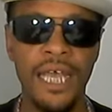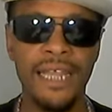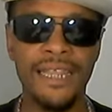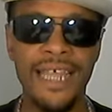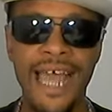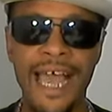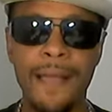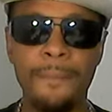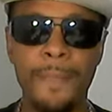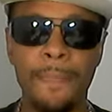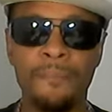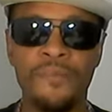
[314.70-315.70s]
that,
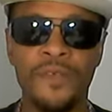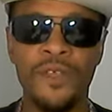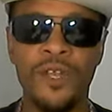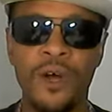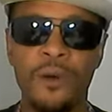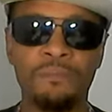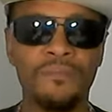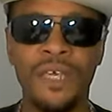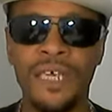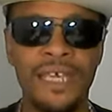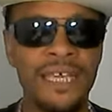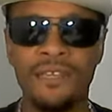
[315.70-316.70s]
you know,
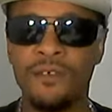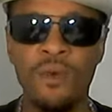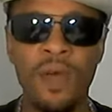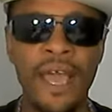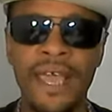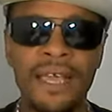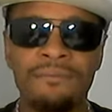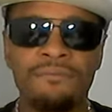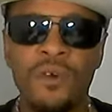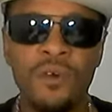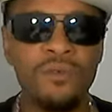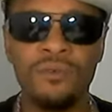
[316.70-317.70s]
either way,
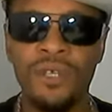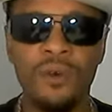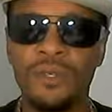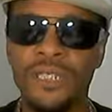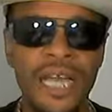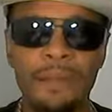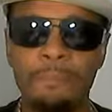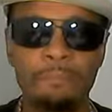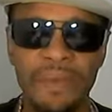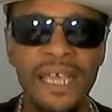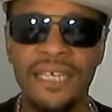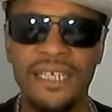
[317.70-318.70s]
you know, it's not a
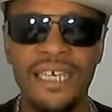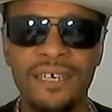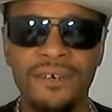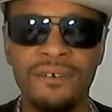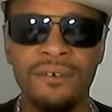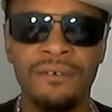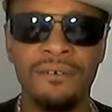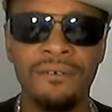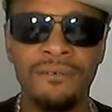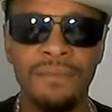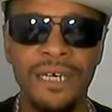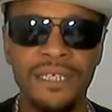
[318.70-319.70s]
big deal.
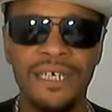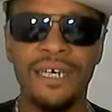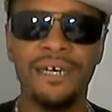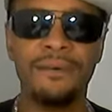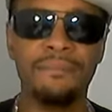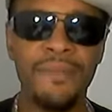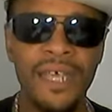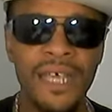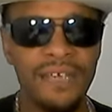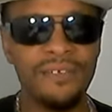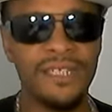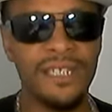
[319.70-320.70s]
But um,
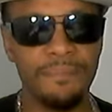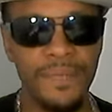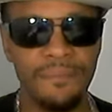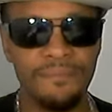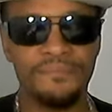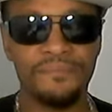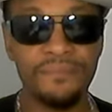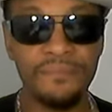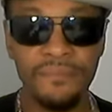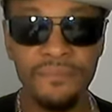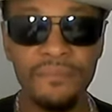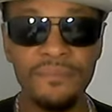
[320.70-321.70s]
here's something.
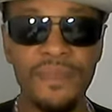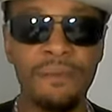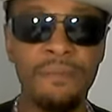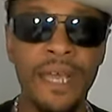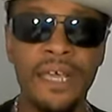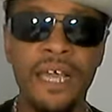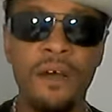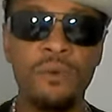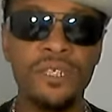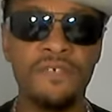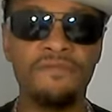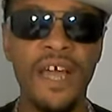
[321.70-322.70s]
Pacquiao
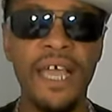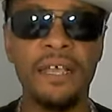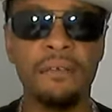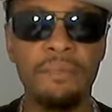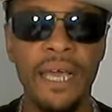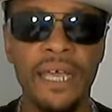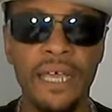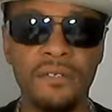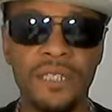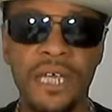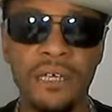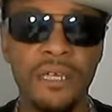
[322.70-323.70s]
wins the fight. Pacquiao's
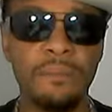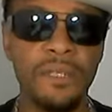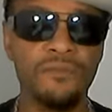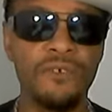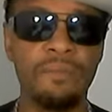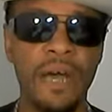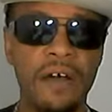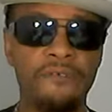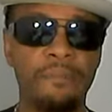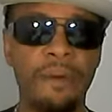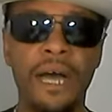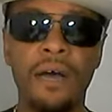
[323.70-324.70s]
now number three pound
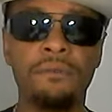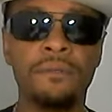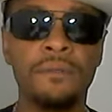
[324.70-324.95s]
for pound,